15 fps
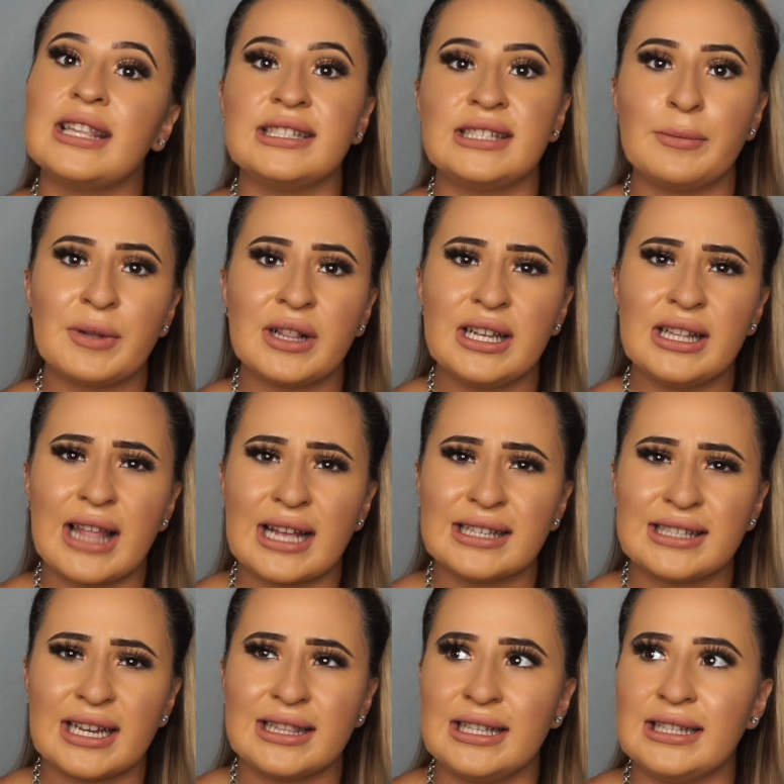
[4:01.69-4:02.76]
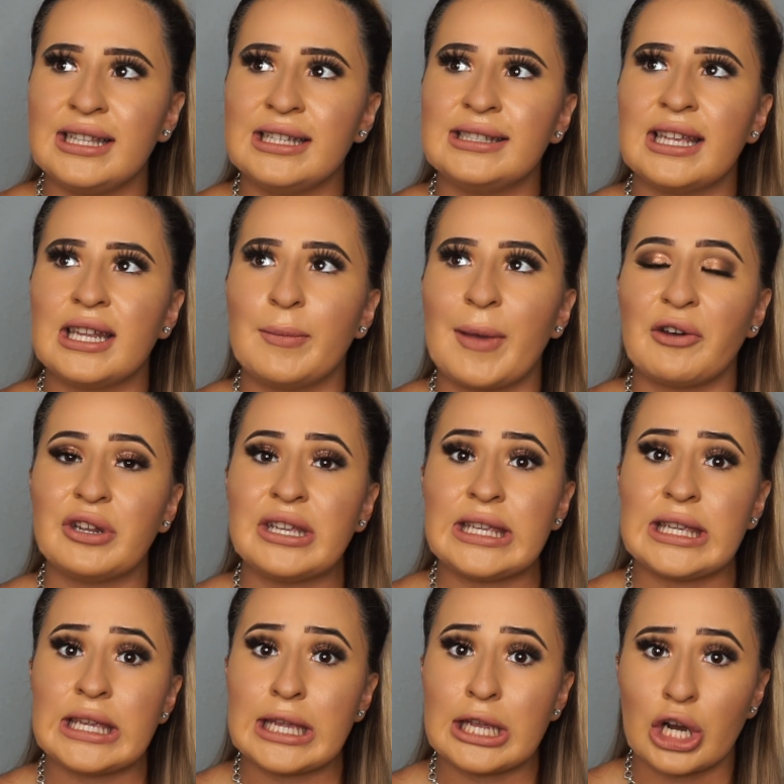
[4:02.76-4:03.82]
They typically last, I think they said, about a
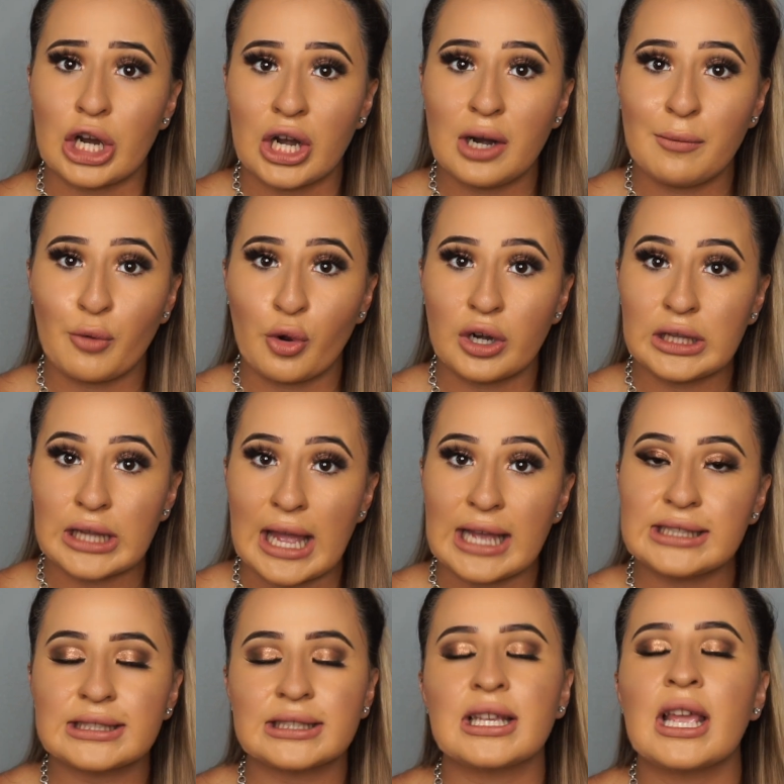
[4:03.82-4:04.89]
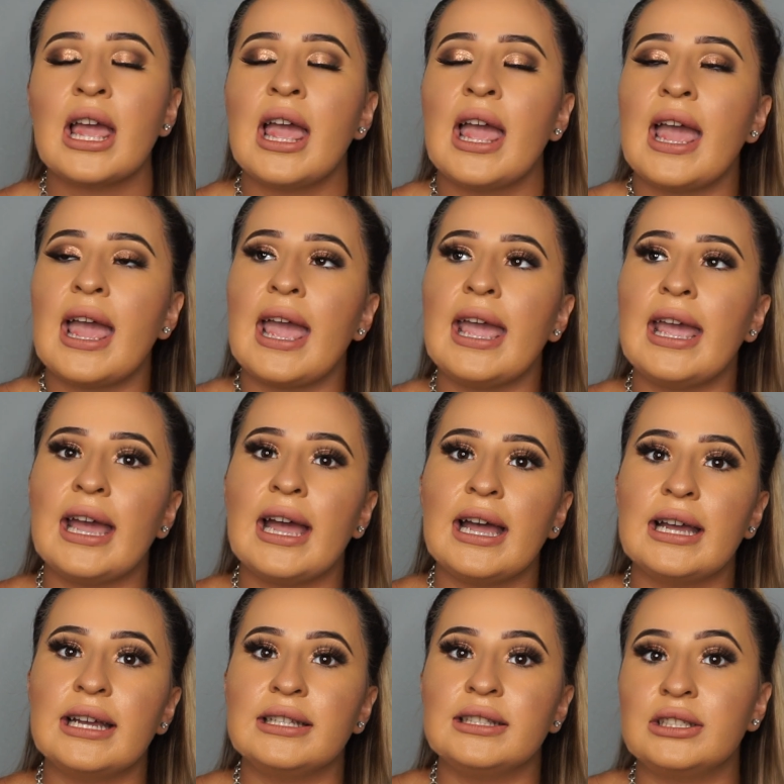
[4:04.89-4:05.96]
year, more or less.
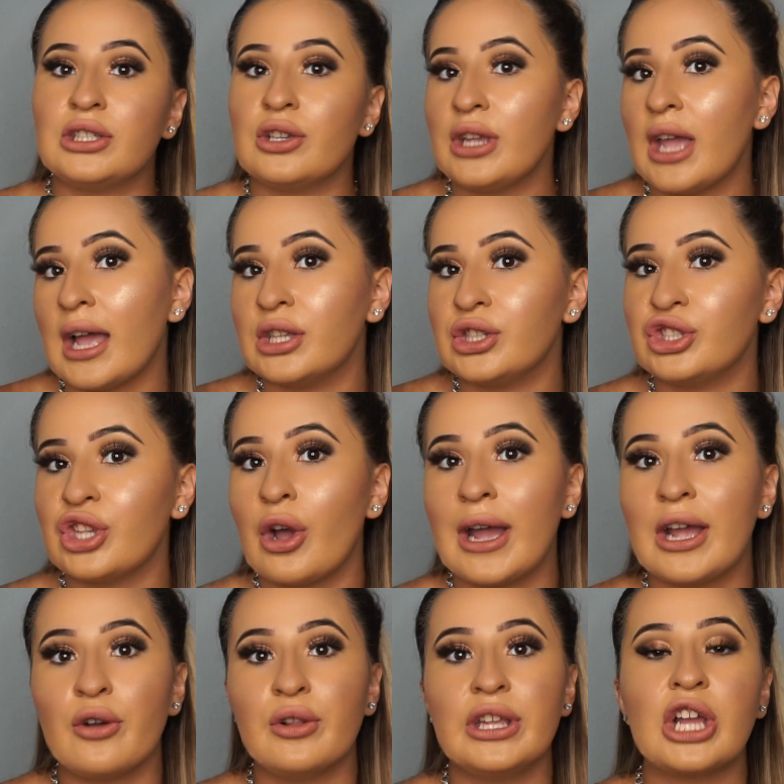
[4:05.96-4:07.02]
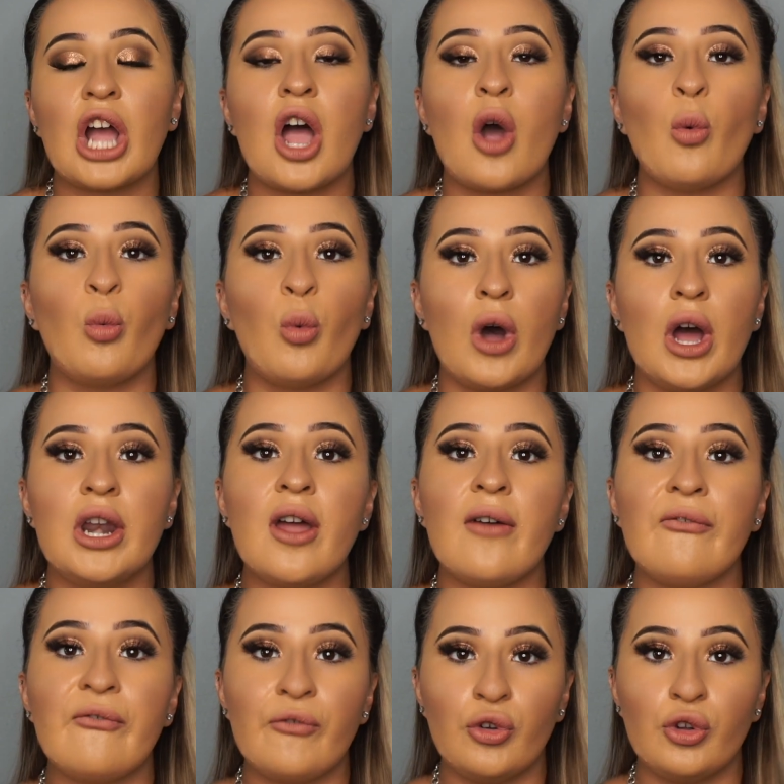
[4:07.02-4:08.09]
And so yeah, so I only got one
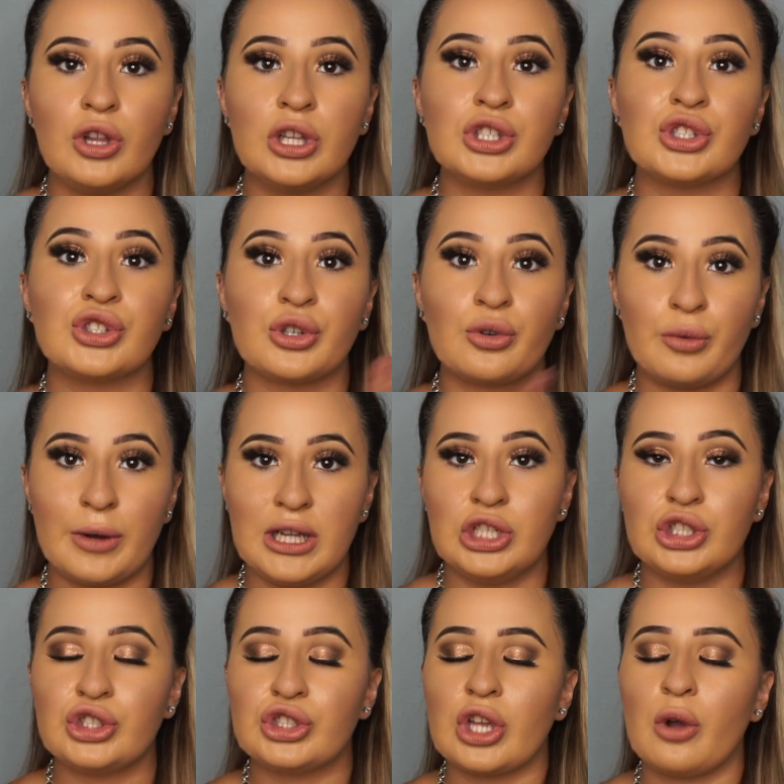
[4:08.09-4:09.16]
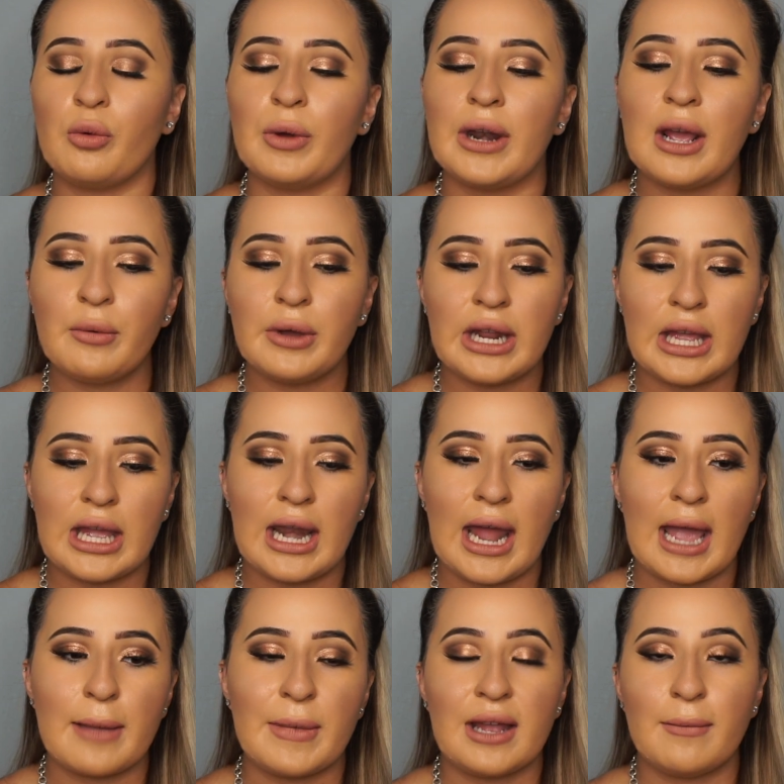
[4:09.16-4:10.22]
full syringe. So when I went in,
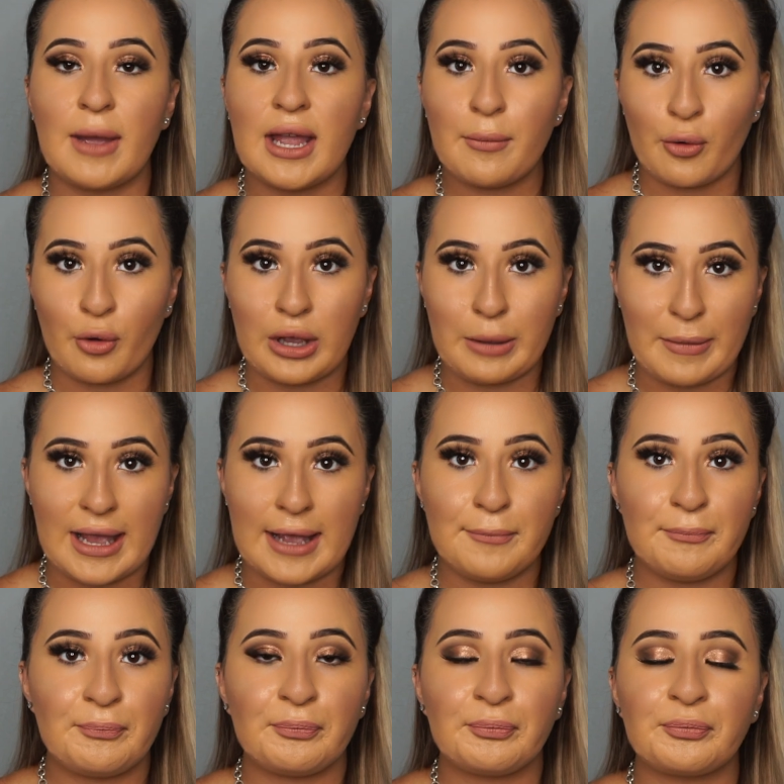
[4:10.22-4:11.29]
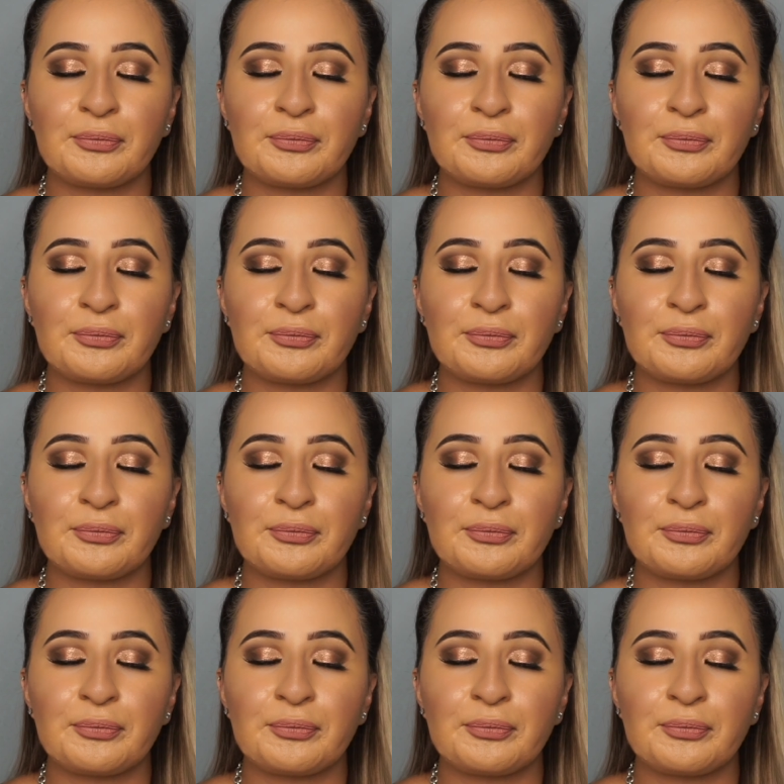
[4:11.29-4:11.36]
I made my appointment.